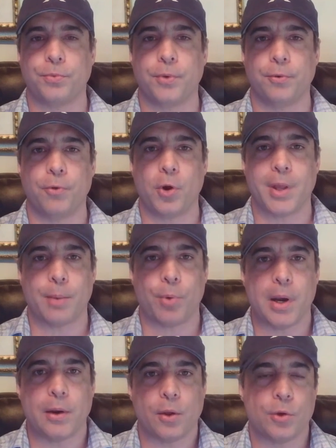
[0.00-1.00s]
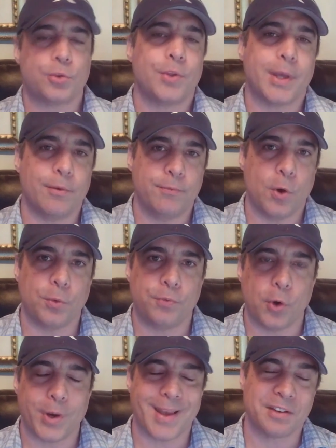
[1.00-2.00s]
voting app ready to go so they can vote.
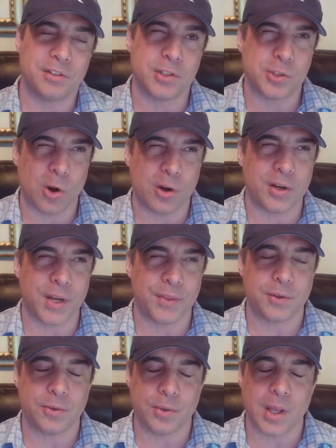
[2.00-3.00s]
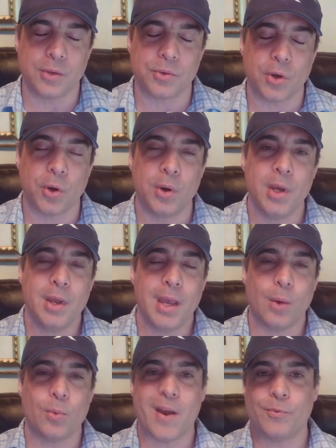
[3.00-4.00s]
Voting actually started, I think, 2 days ago,
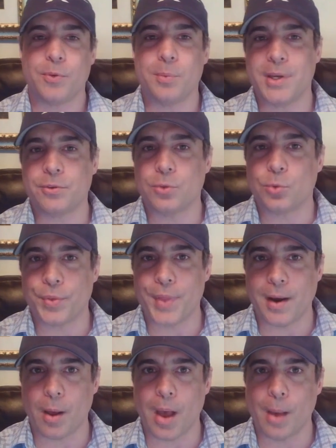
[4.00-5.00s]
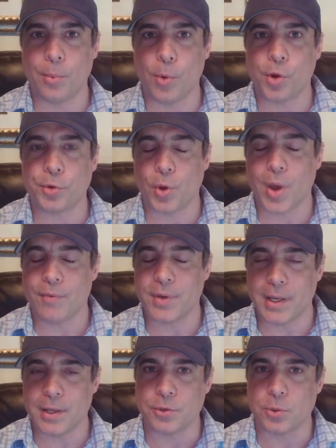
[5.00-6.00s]
and we're having some issues with that. I'm also having
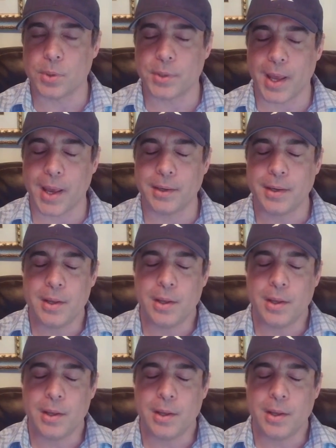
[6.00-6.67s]
an issue with that.